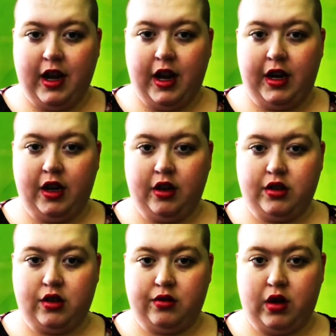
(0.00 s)
And he
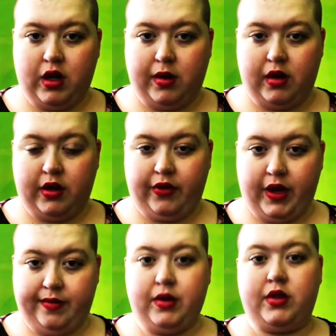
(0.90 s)
also wrote out the
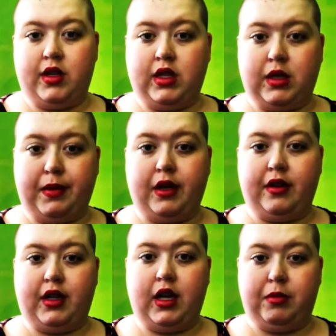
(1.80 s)
5 most
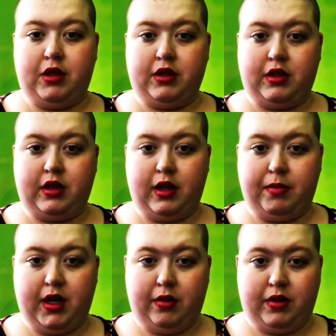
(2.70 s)
inspiring iBooks, and
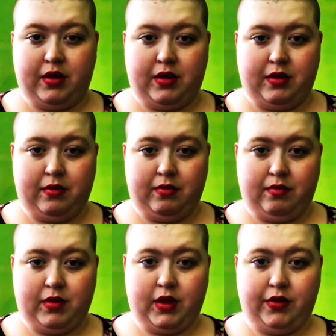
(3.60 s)
mine was
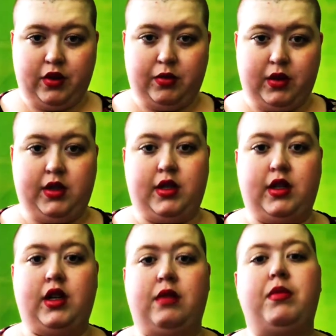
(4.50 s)
the first one listed,
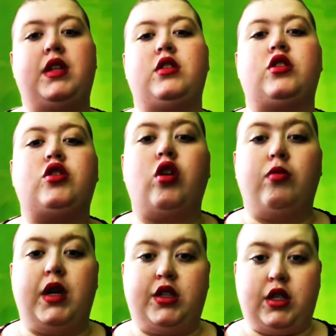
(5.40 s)
and it meant so
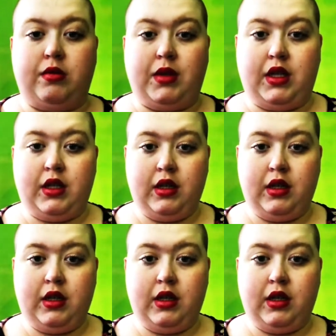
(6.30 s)
much to me.